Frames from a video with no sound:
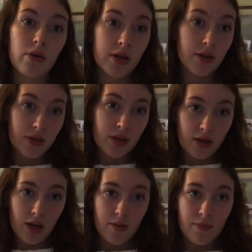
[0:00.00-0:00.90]
or even their
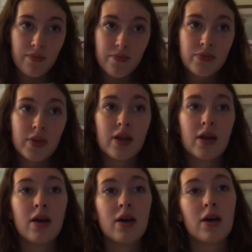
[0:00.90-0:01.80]
name.
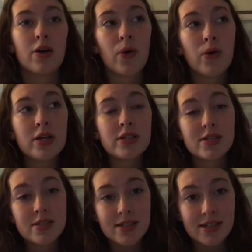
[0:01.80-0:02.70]
According to
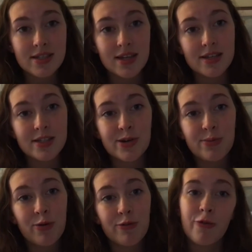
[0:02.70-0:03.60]
statistics,
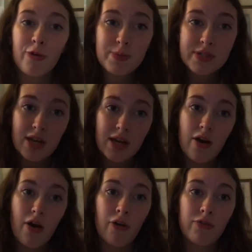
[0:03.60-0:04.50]

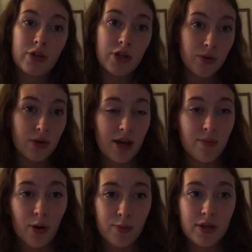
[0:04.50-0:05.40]
0.4% of the UK
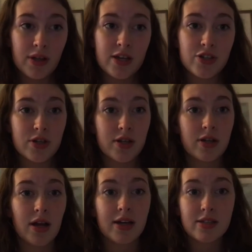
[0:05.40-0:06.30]

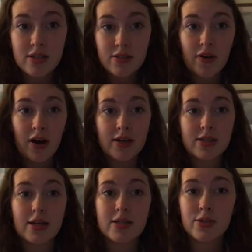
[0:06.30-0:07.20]
population identifies
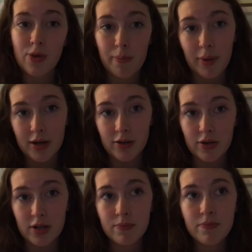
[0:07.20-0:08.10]
as
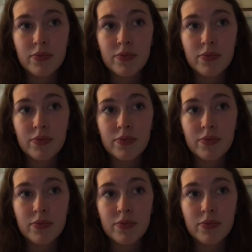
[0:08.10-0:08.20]
non-binary.